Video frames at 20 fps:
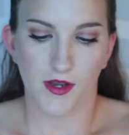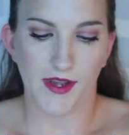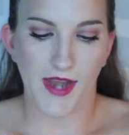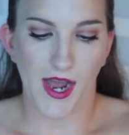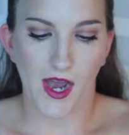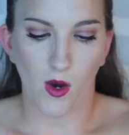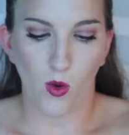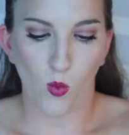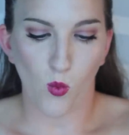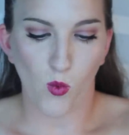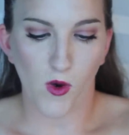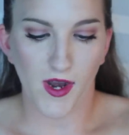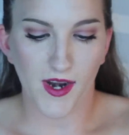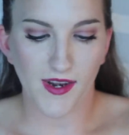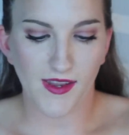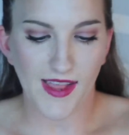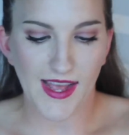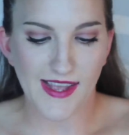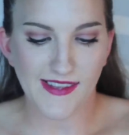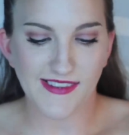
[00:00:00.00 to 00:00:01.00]
Now
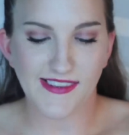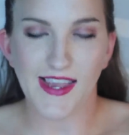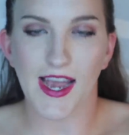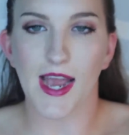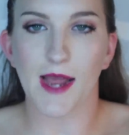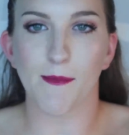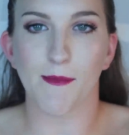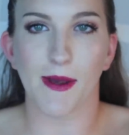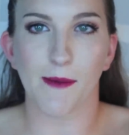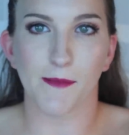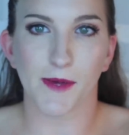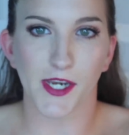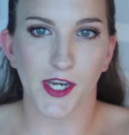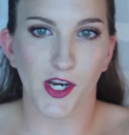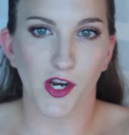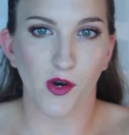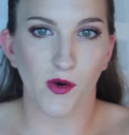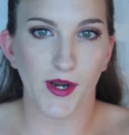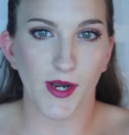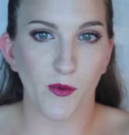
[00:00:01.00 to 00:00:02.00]
one last time I'm going
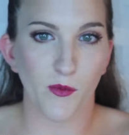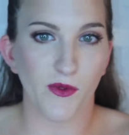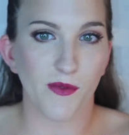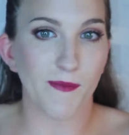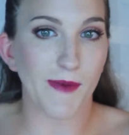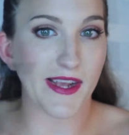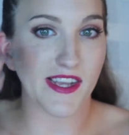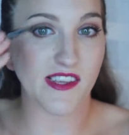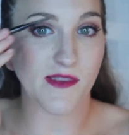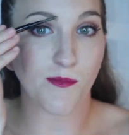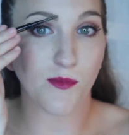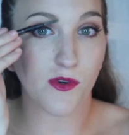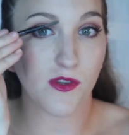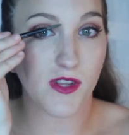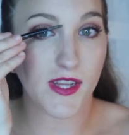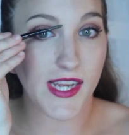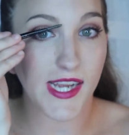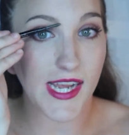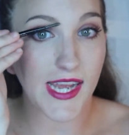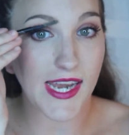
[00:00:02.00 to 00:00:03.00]
to go in with my
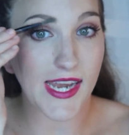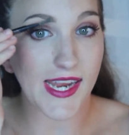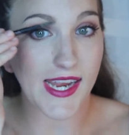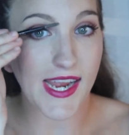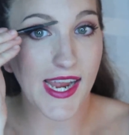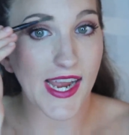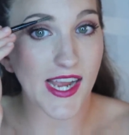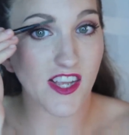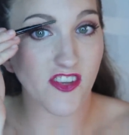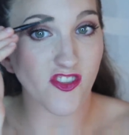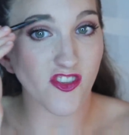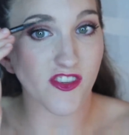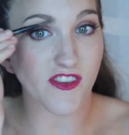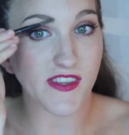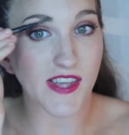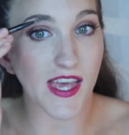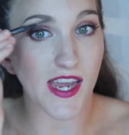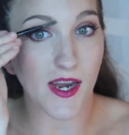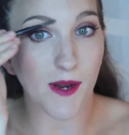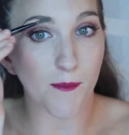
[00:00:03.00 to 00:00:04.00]
spoolie and again just
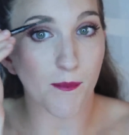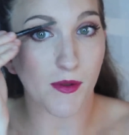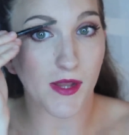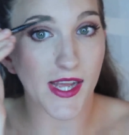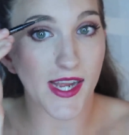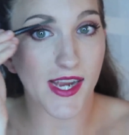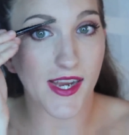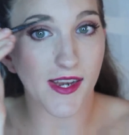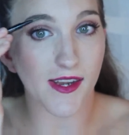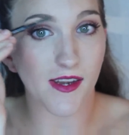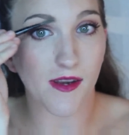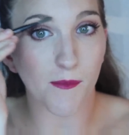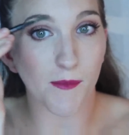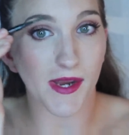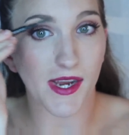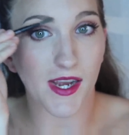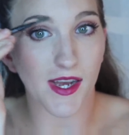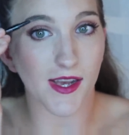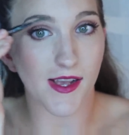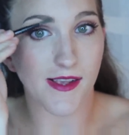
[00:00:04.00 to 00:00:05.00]
kind of blend
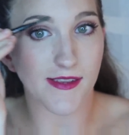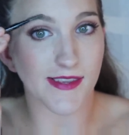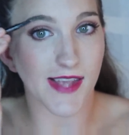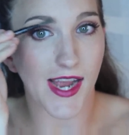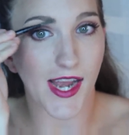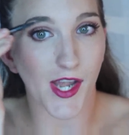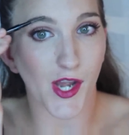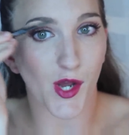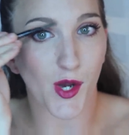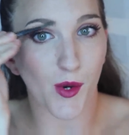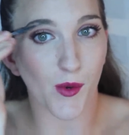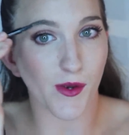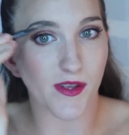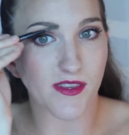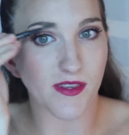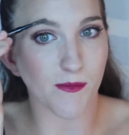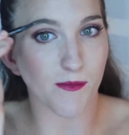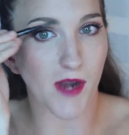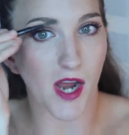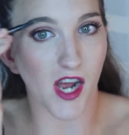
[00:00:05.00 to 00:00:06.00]
because I know
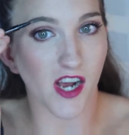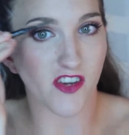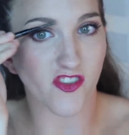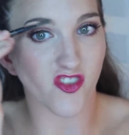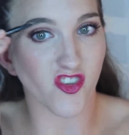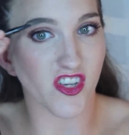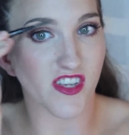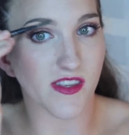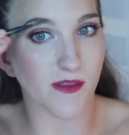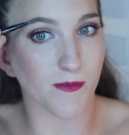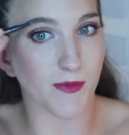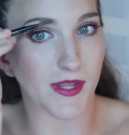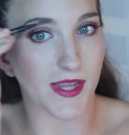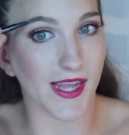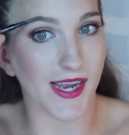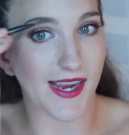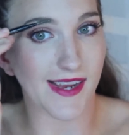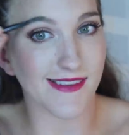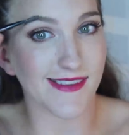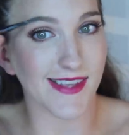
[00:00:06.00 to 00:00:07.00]
it's obnoxious but
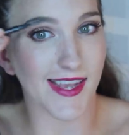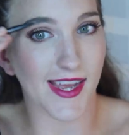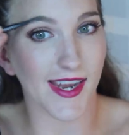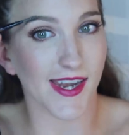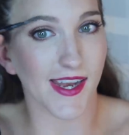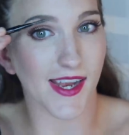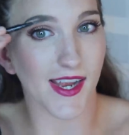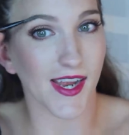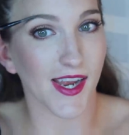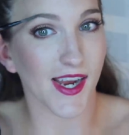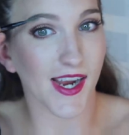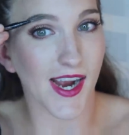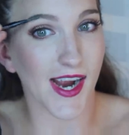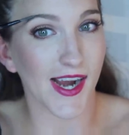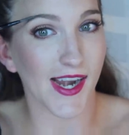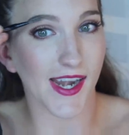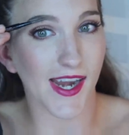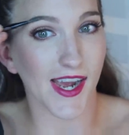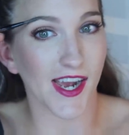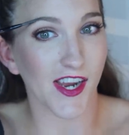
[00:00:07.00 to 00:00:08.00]
like I said
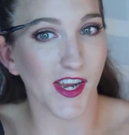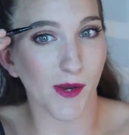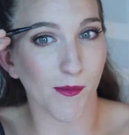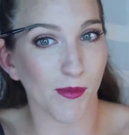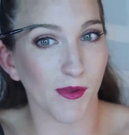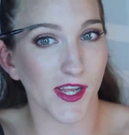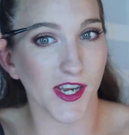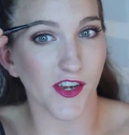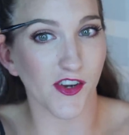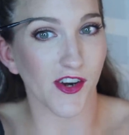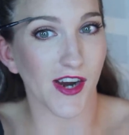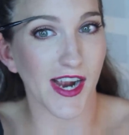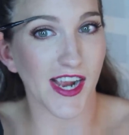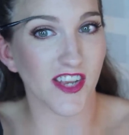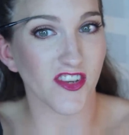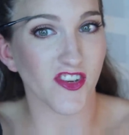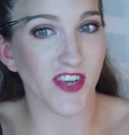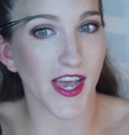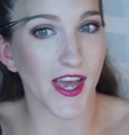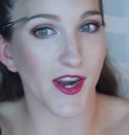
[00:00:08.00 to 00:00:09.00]
kind of how you blend your
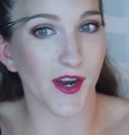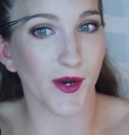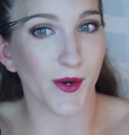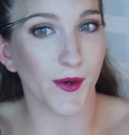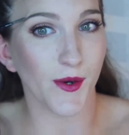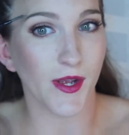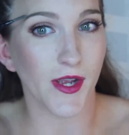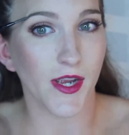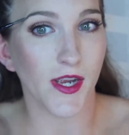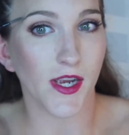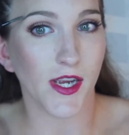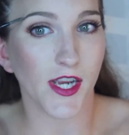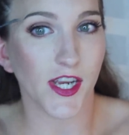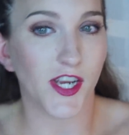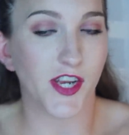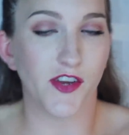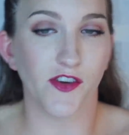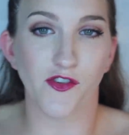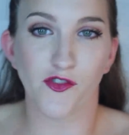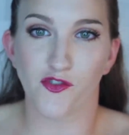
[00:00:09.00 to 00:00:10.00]
eyeshadow
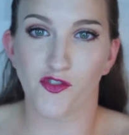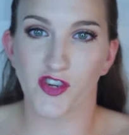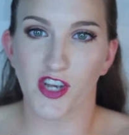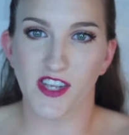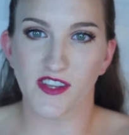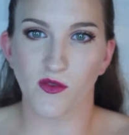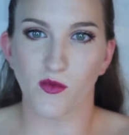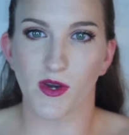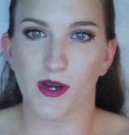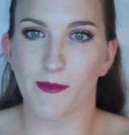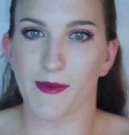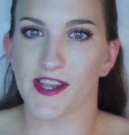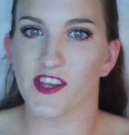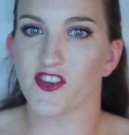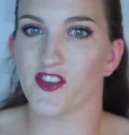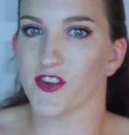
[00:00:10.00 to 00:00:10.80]
you just want to make